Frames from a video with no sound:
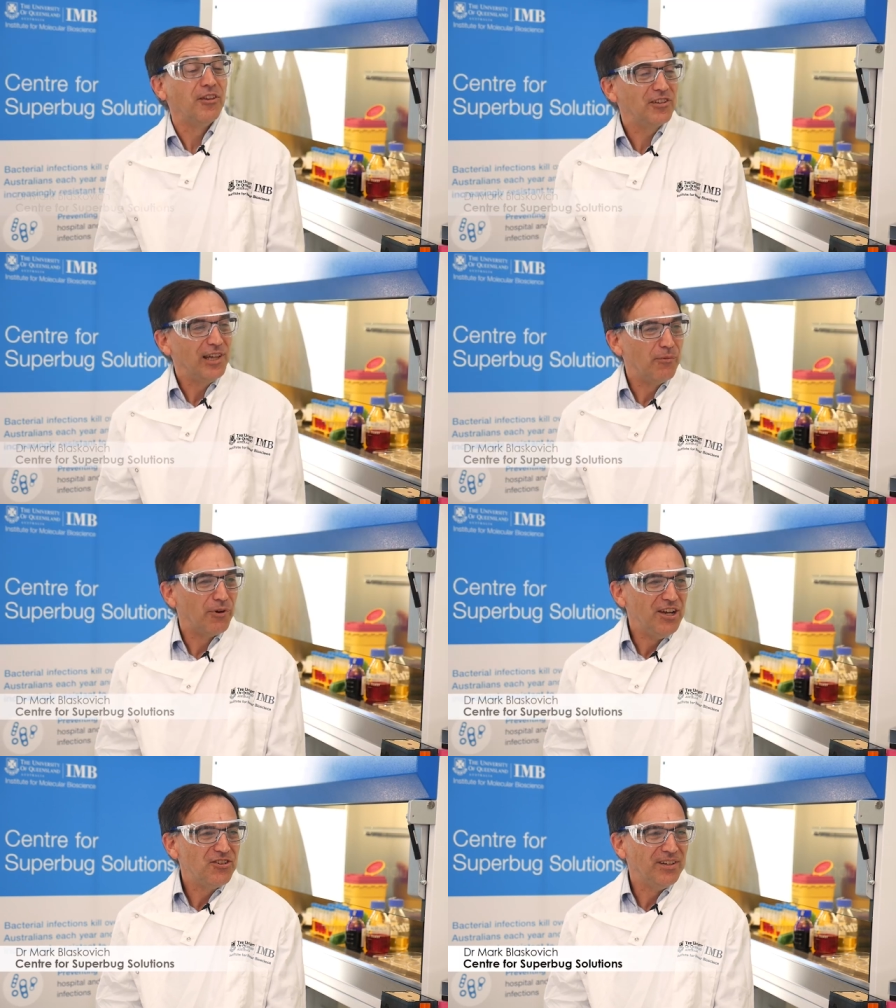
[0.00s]
So this
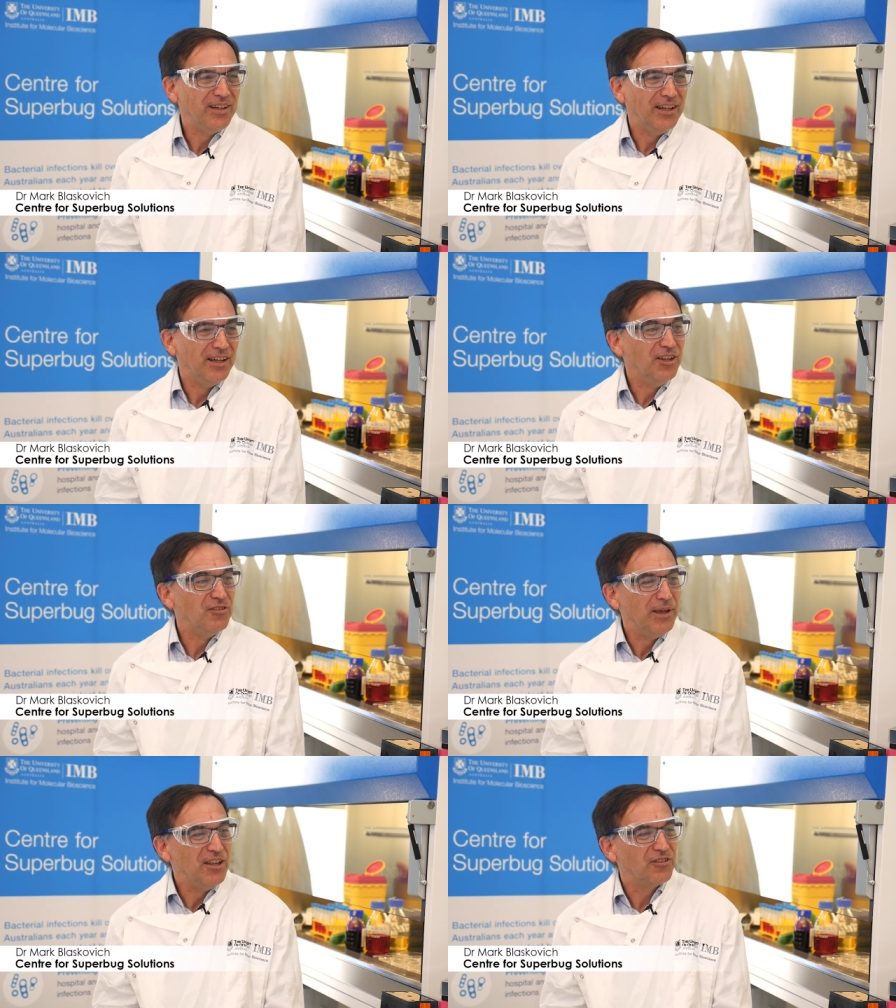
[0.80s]
collaboration uh,
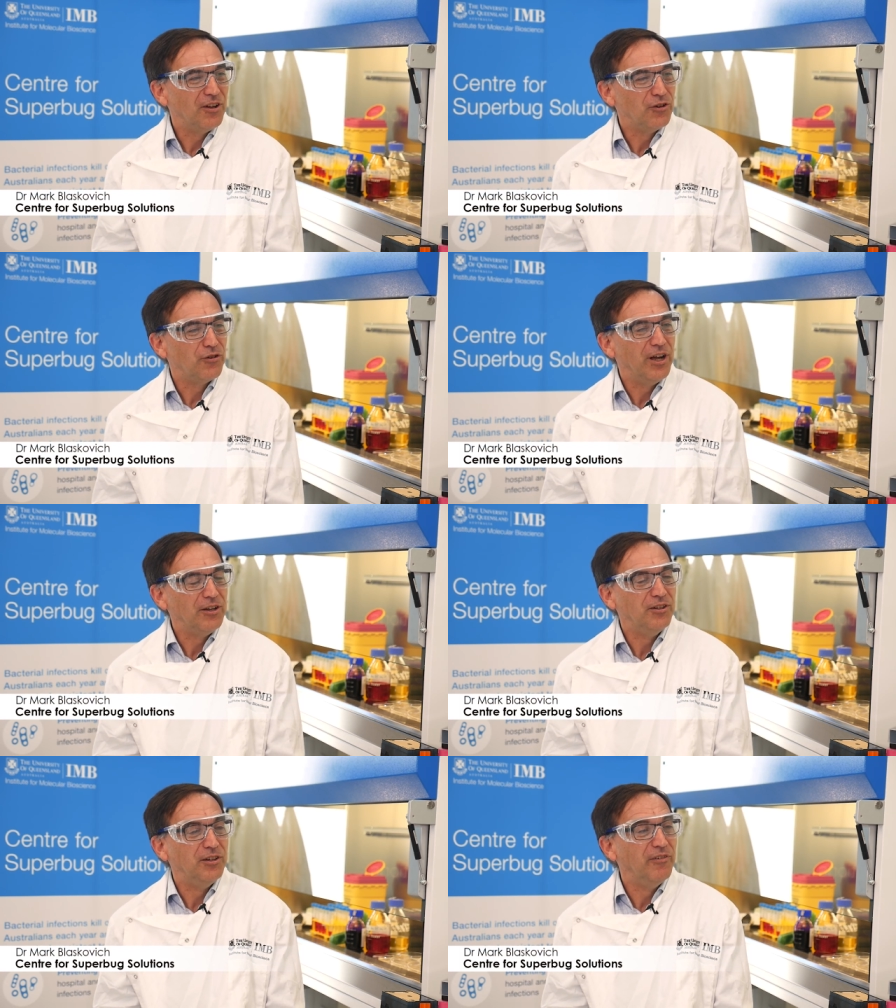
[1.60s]
is based on trying
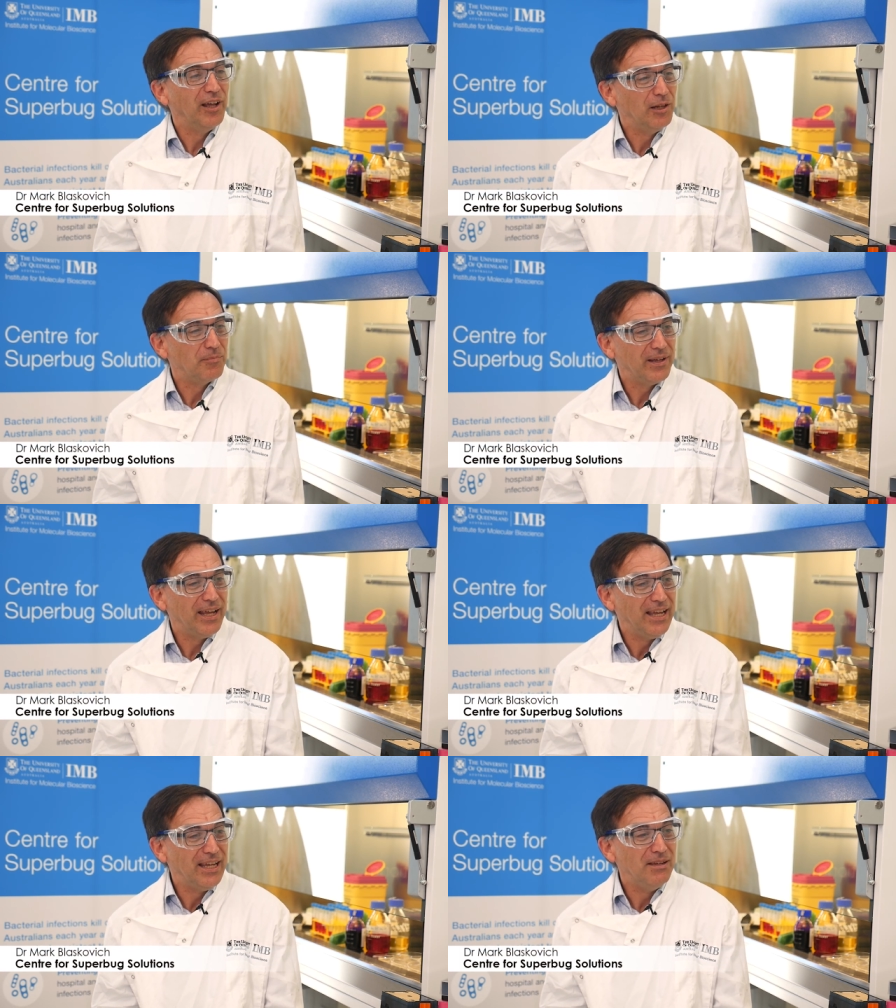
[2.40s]
to develop
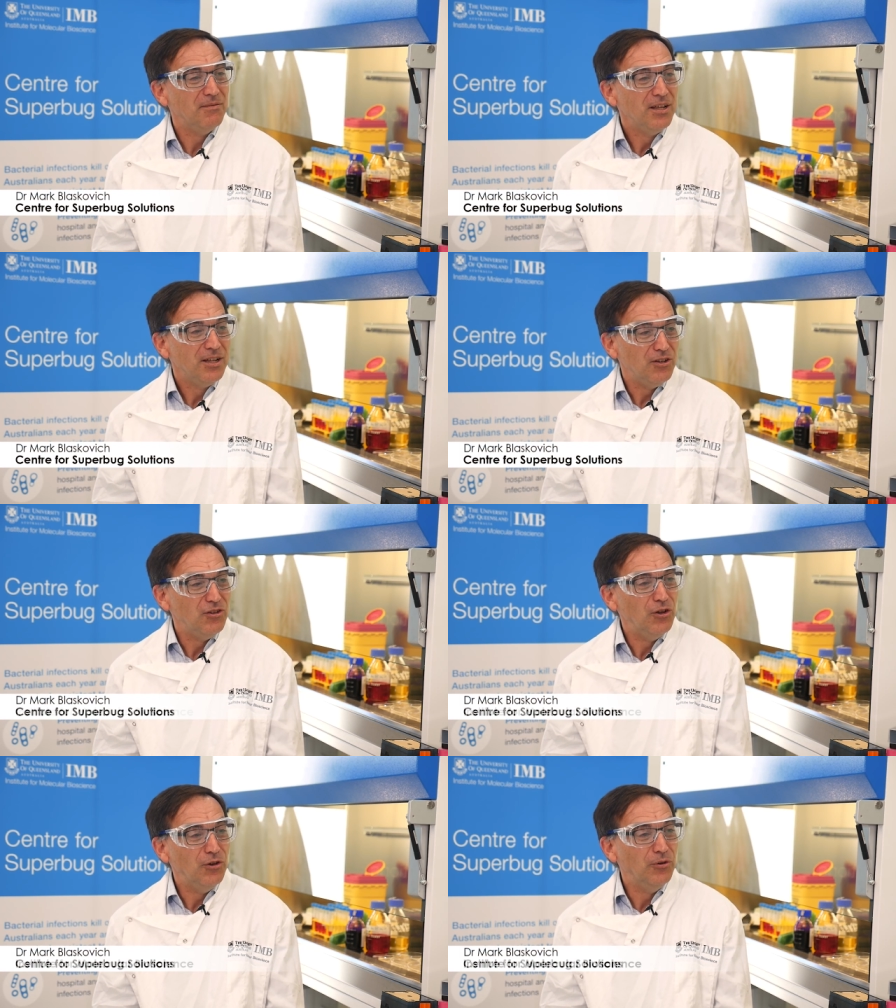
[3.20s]
a
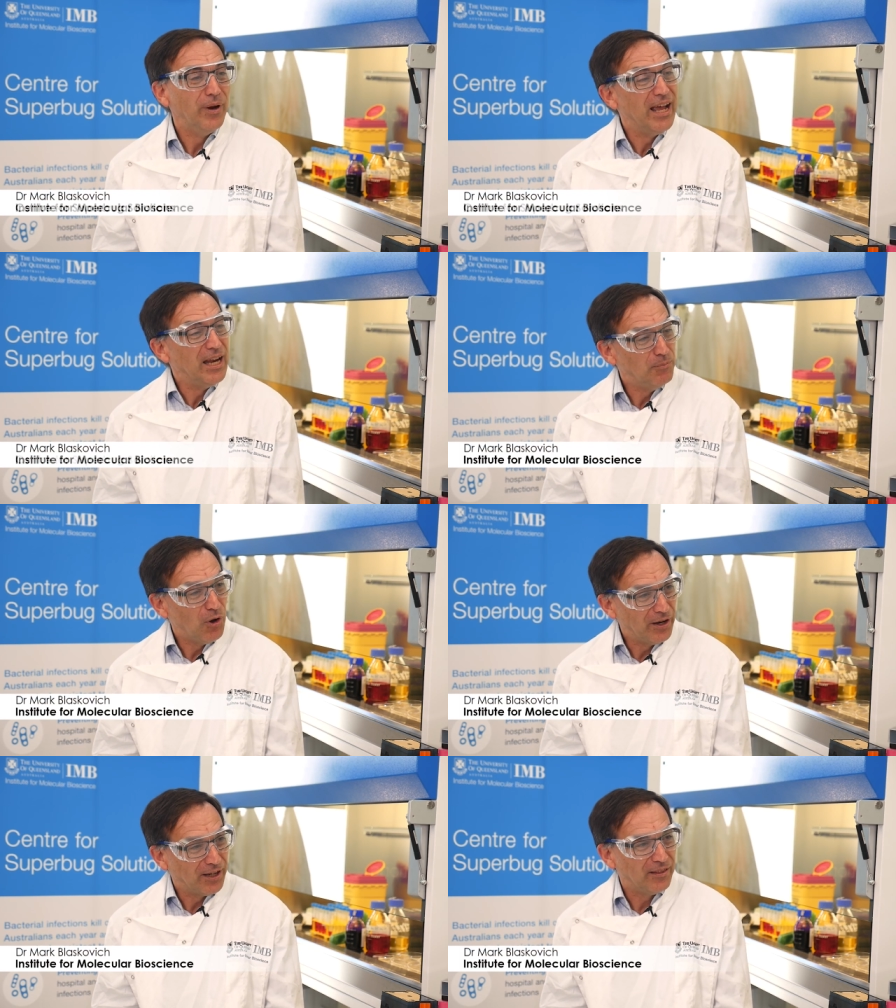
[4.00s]
new
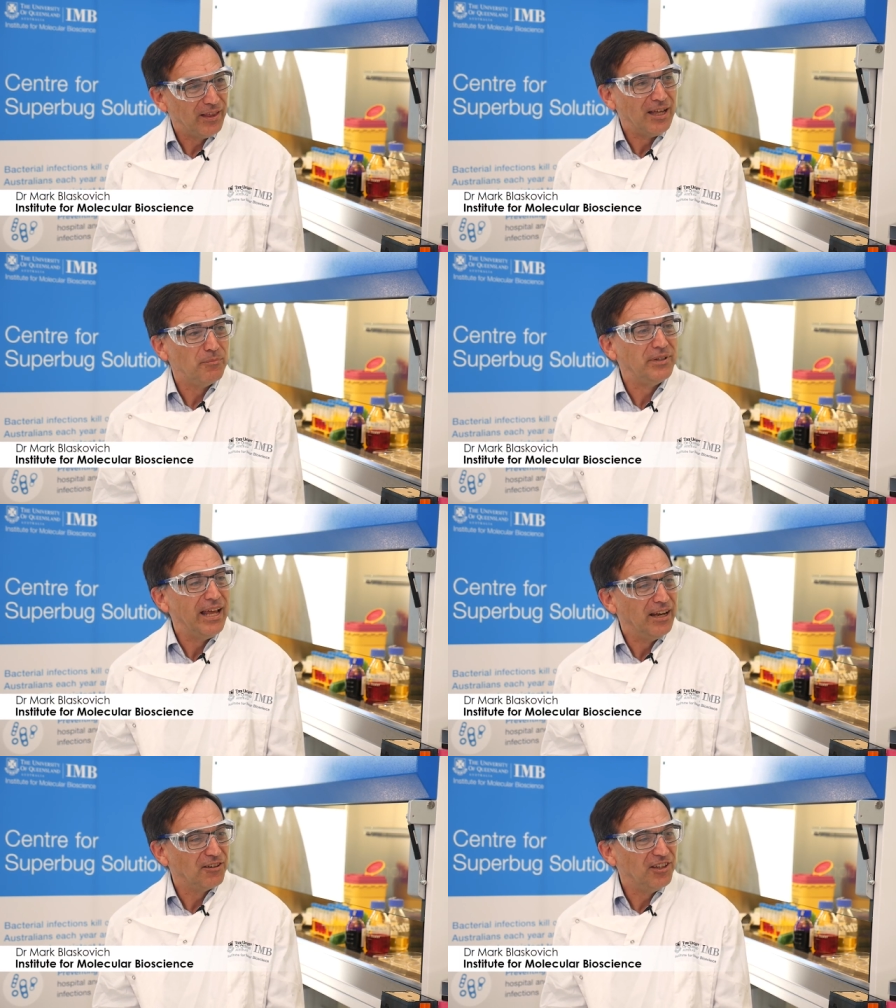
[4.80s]
antibiotic that
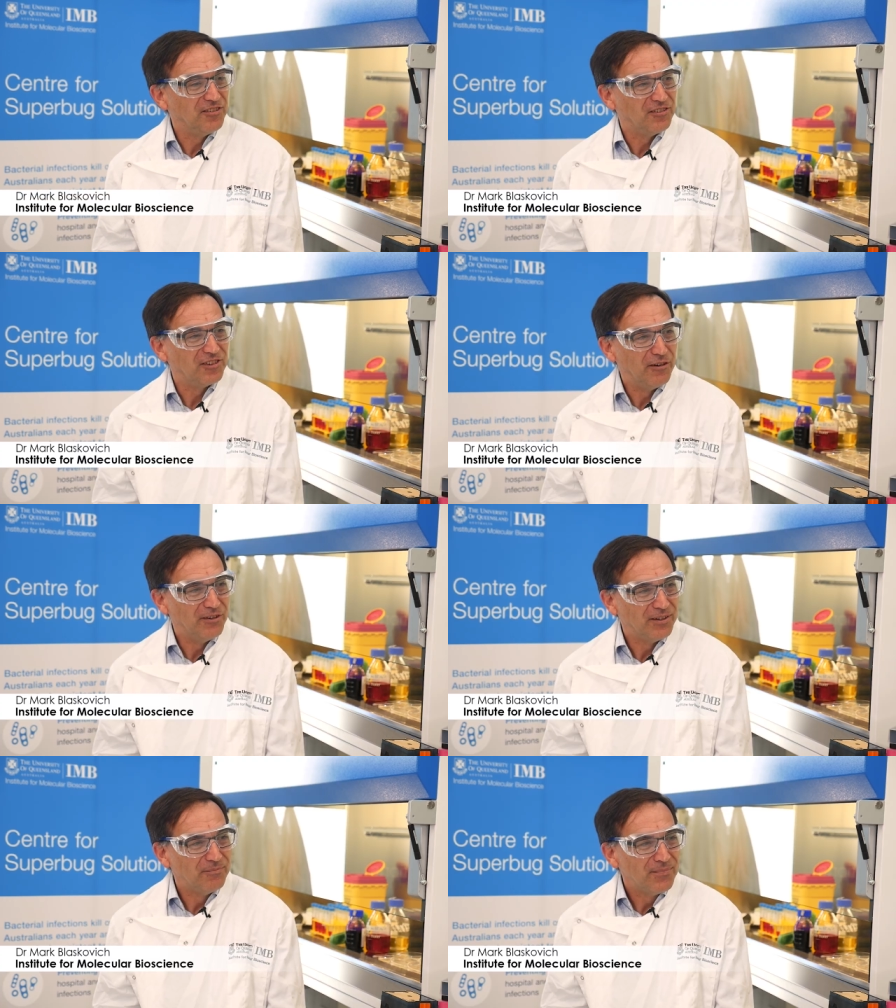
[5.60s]
Botanix has discovered.